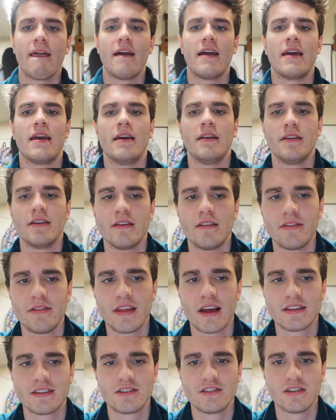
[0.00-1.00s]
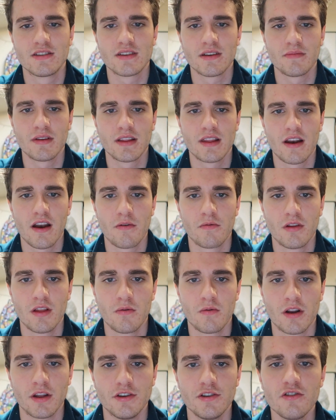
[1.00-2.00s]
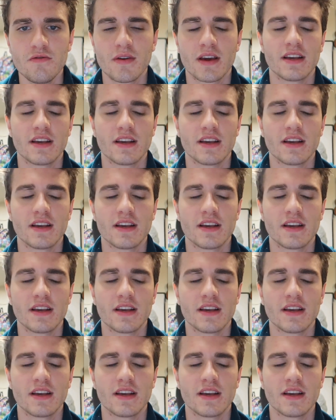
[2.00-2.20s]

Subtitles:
And that's just something that I really want to do,